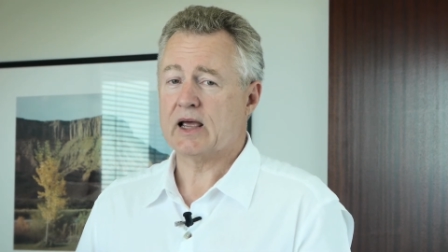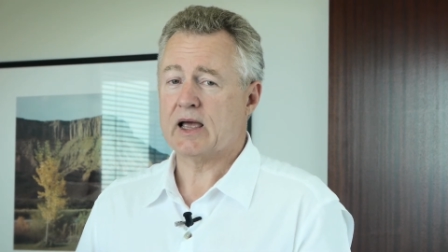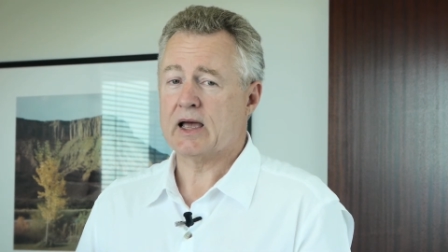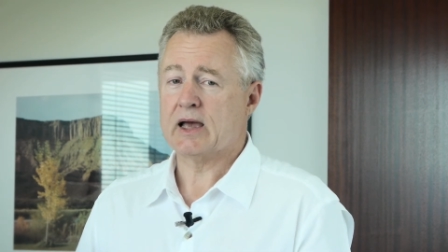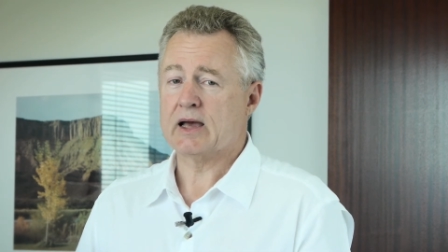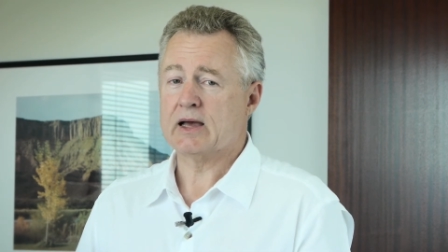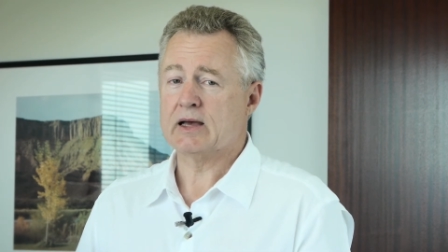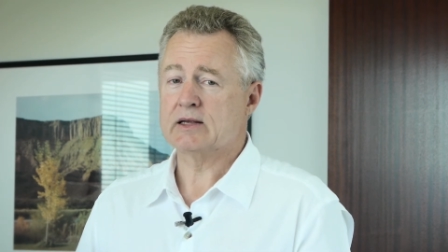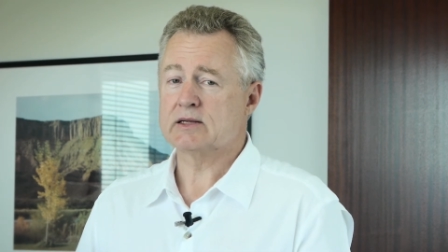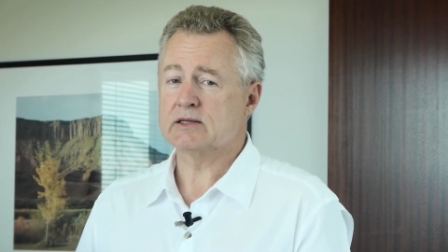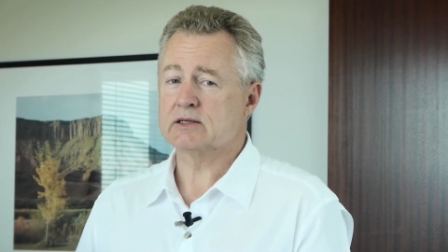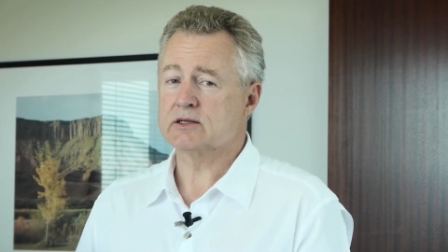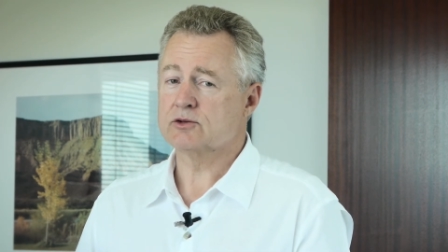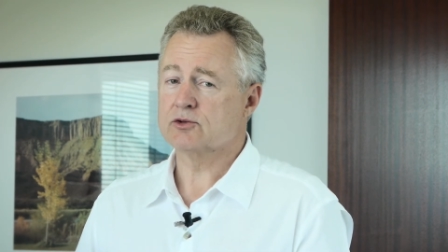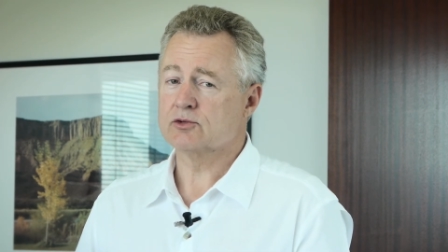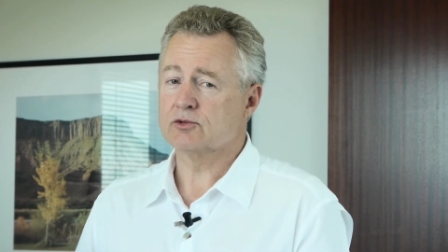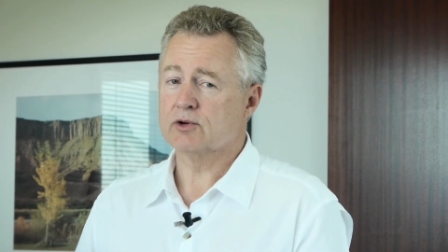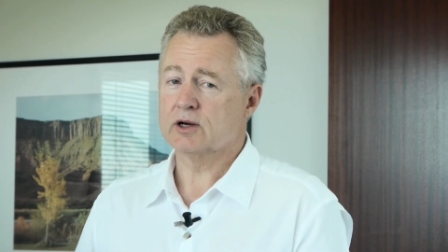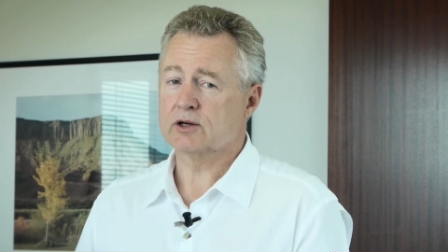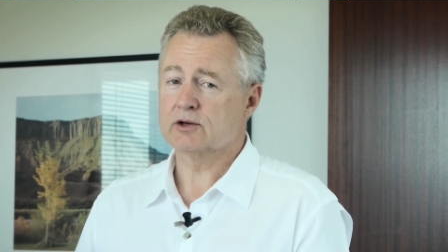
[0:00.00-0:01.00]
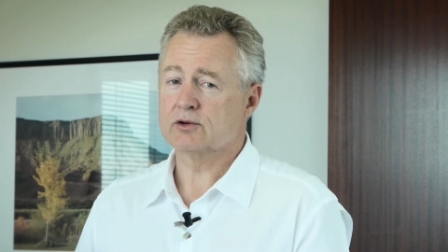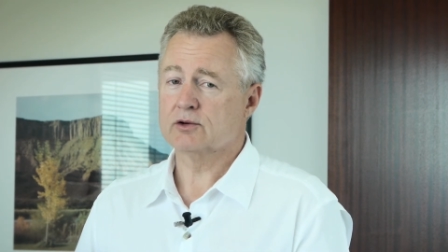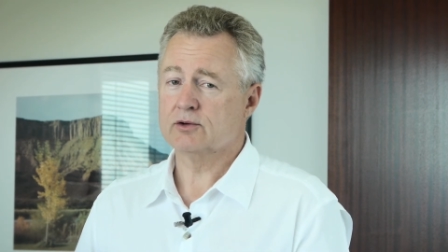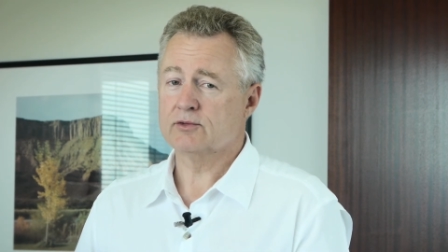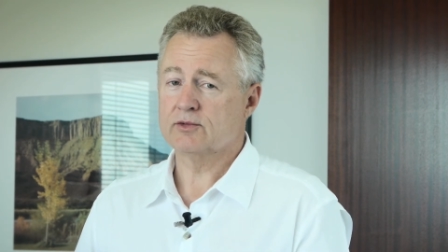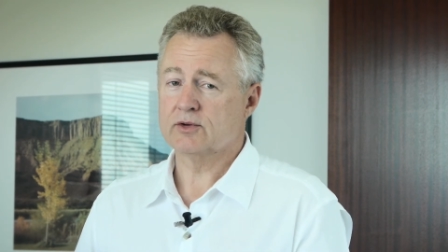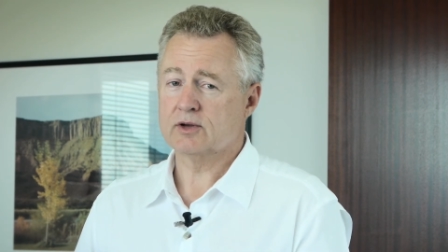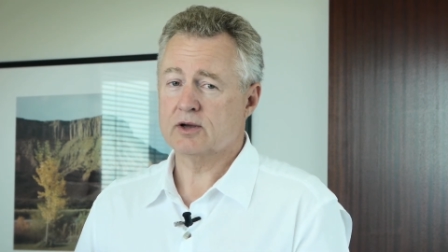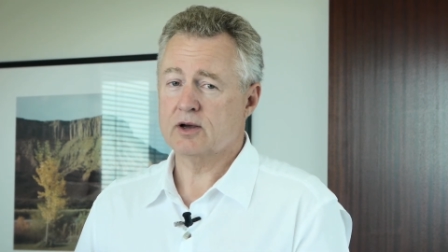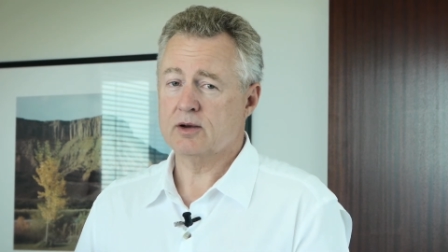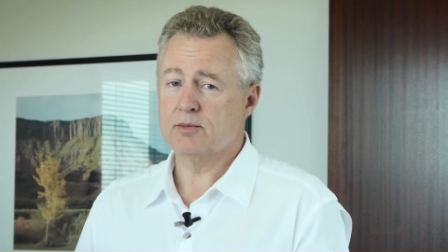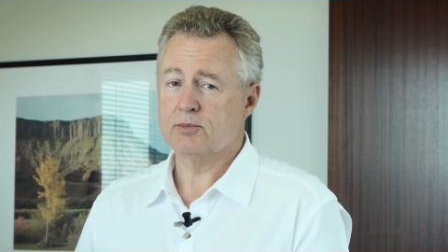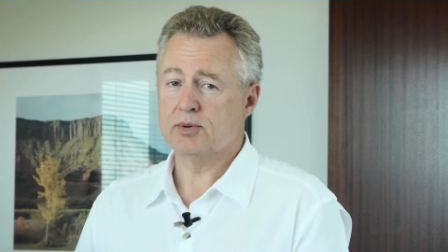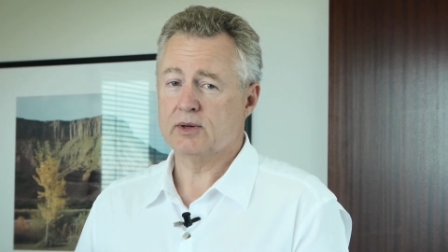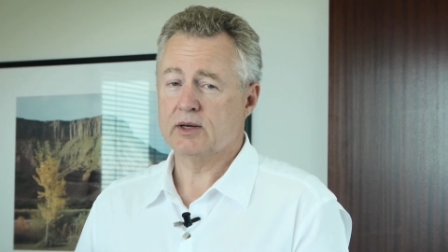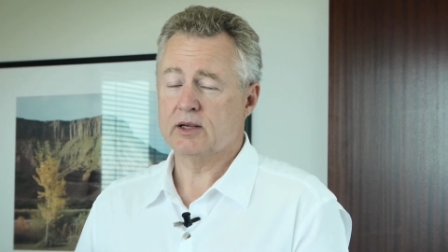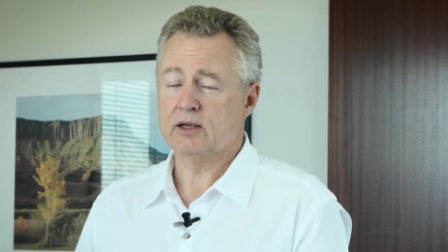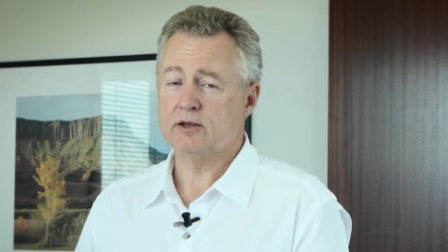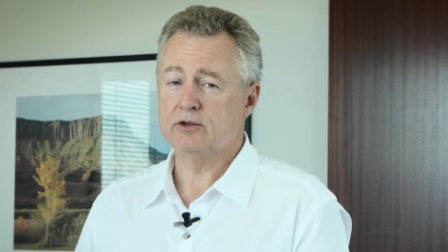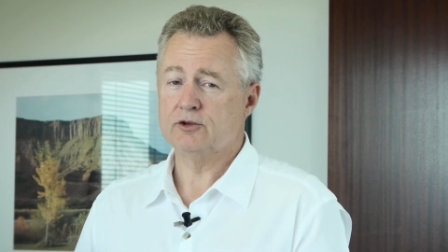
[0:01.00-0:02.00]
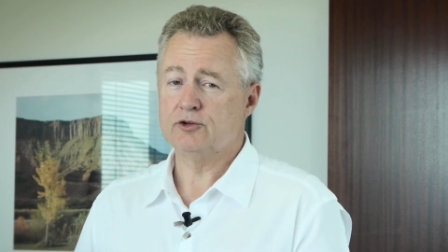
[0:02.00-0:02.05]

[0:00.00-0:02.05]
as a director of a company,